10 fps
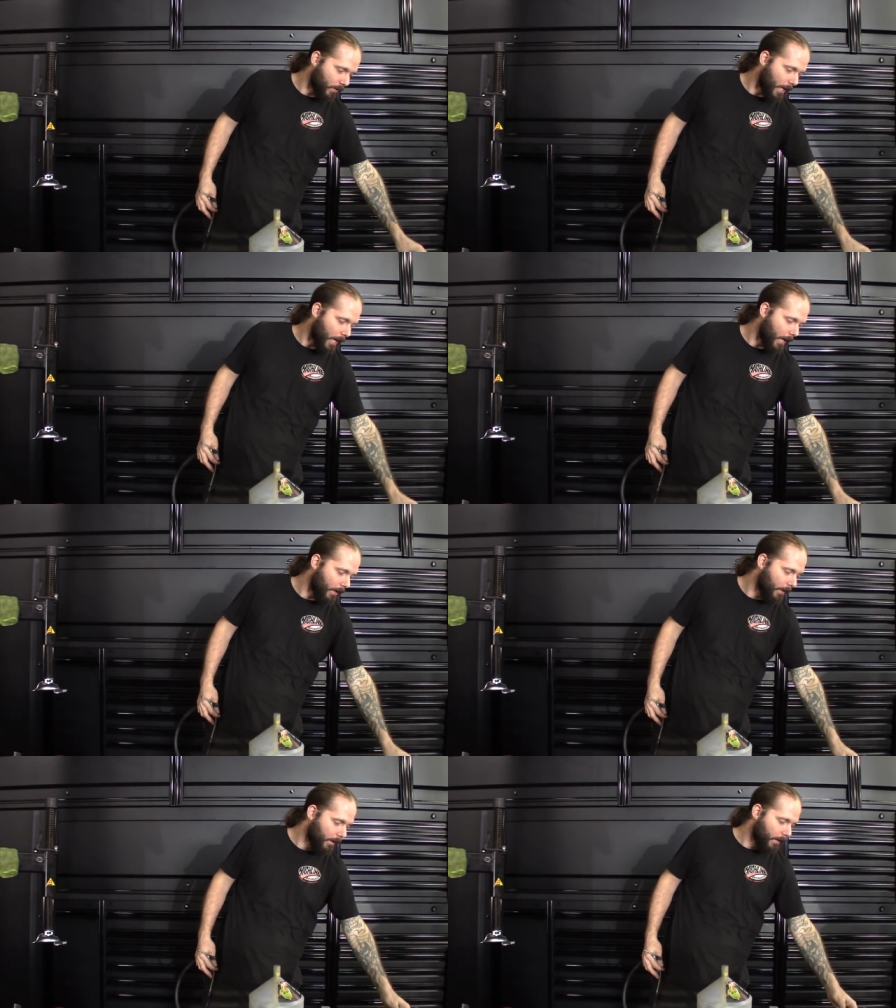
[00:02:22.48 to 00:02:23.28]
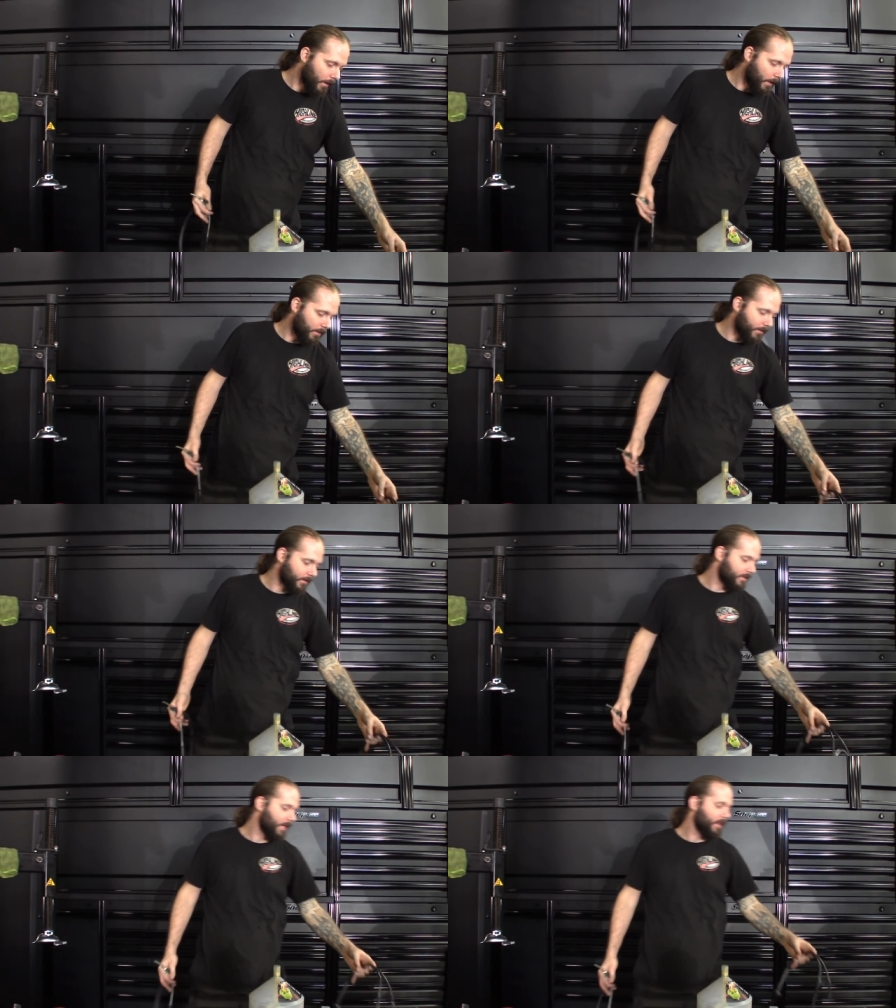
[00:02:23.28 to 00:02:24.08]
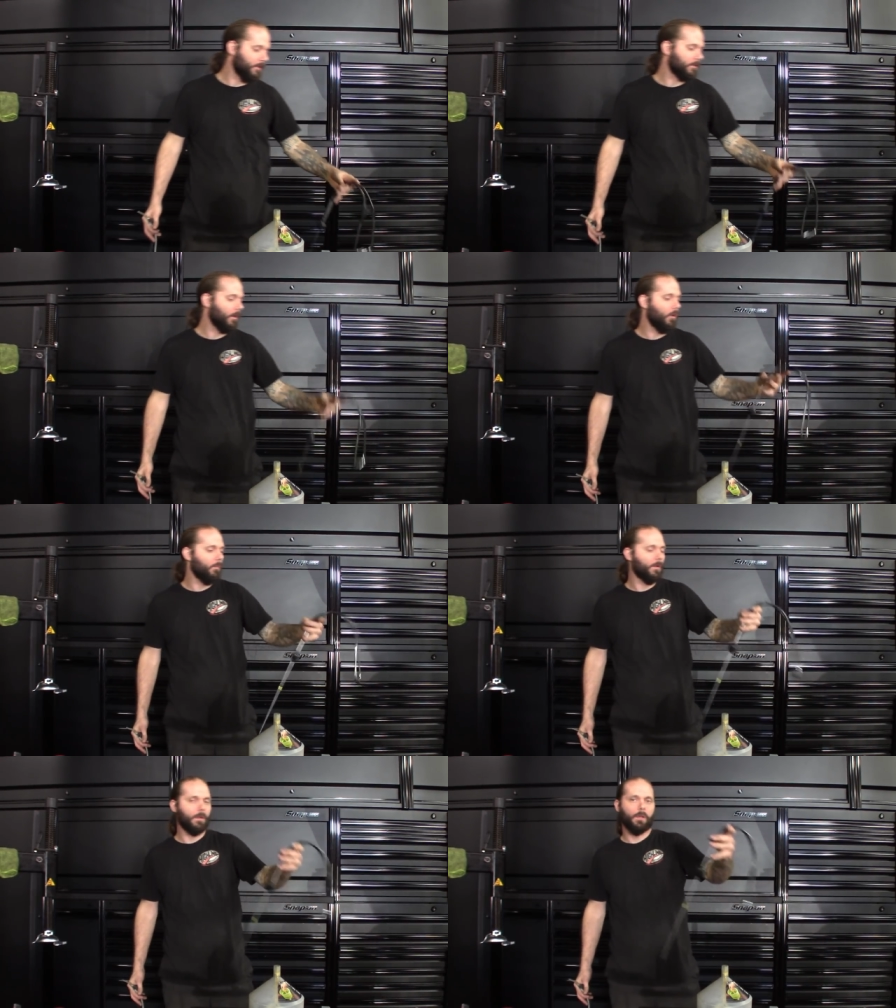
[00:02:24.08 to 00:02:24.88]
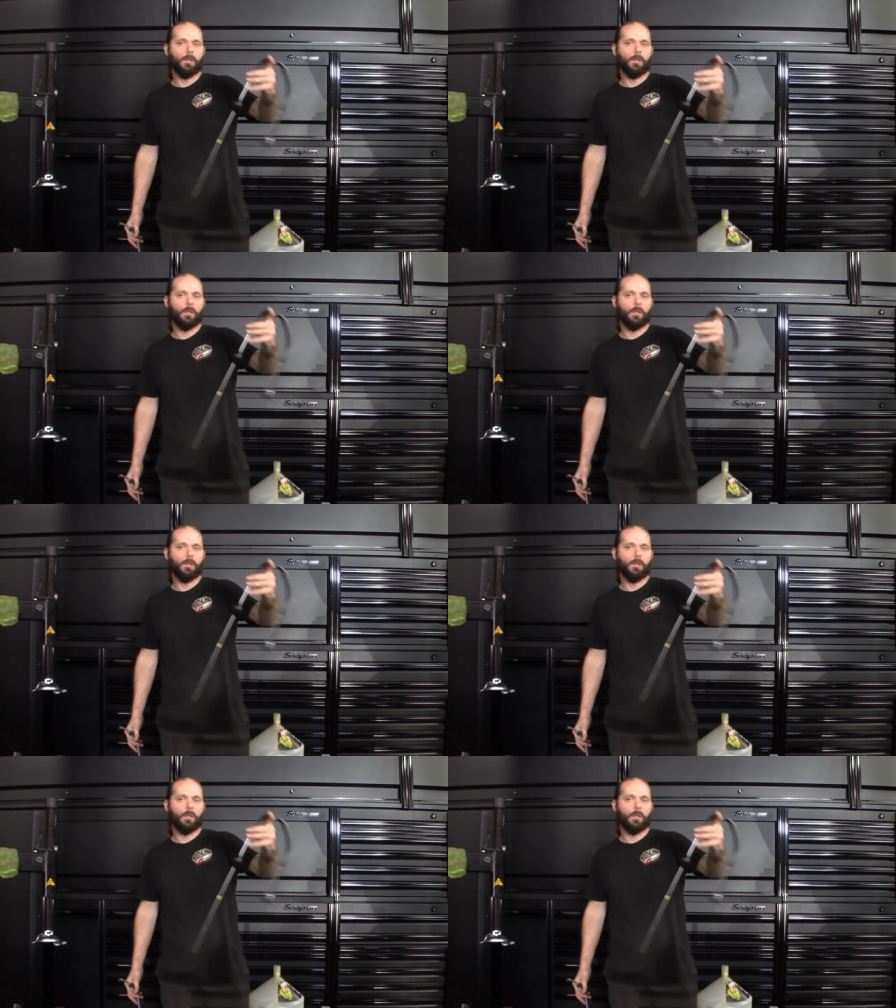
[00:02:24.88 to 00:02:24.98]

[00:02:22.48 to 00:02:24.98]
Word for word: uh, a stethoscope.